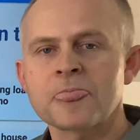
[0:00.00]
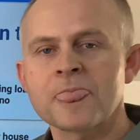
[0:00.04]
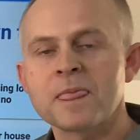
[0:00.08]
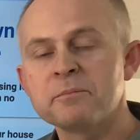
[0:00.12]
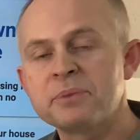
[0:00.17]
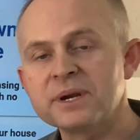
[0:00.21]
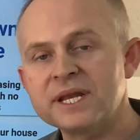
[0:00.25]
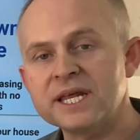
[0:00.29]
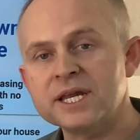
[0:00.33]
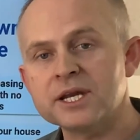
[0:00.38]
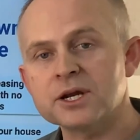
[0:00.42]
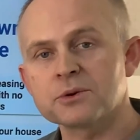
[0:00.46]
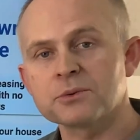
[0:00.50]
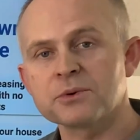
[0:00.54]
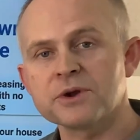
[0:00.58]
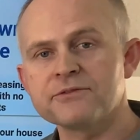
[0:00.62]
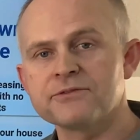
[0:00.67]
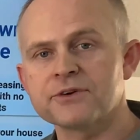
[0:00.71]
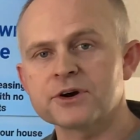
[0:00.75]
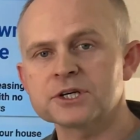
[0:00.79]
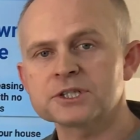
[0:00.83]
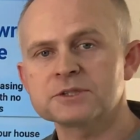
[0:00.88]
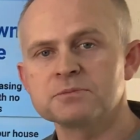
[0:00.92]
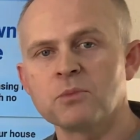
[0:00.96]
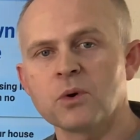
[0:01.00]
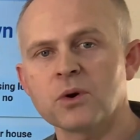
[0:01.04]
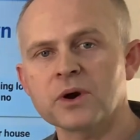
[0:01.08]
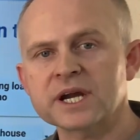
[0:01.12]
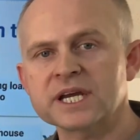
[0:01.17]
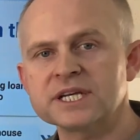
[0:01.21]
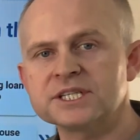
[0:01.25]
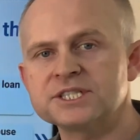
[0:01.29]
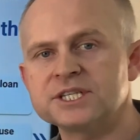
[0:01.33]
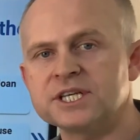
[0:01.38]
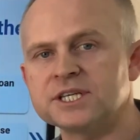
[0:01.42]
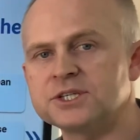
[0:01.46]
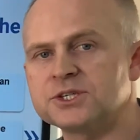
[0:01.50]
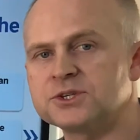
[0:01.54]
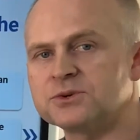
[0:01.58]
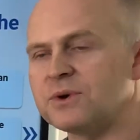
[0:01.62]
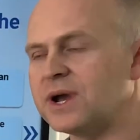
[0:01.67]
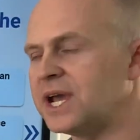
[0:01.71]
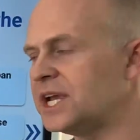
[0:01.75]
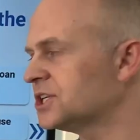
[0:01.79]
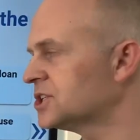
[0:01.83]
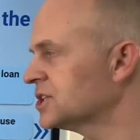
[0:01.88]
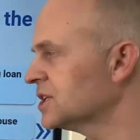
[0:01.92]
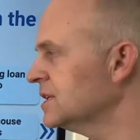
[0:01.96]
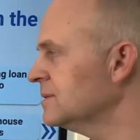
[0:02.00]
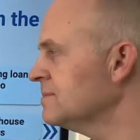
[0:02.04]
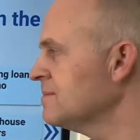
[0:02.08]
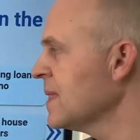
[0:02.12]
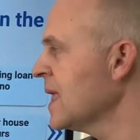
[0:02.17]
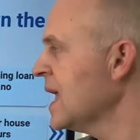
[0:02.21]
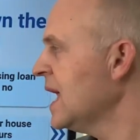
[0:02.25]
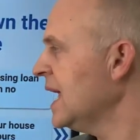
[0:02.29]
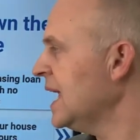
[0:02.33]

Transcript: But in a reverse mortgage situation,